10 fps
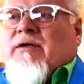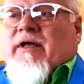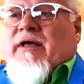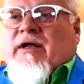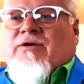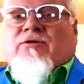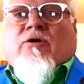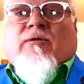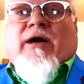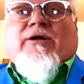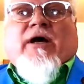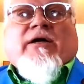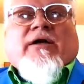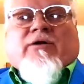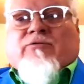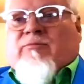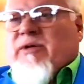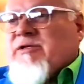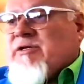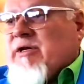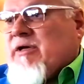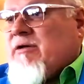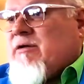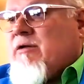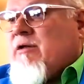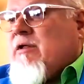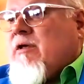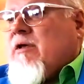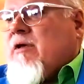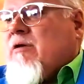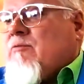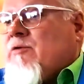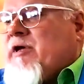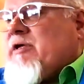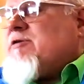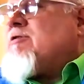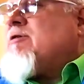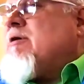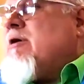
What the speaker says: dating to around 900 BC, reads,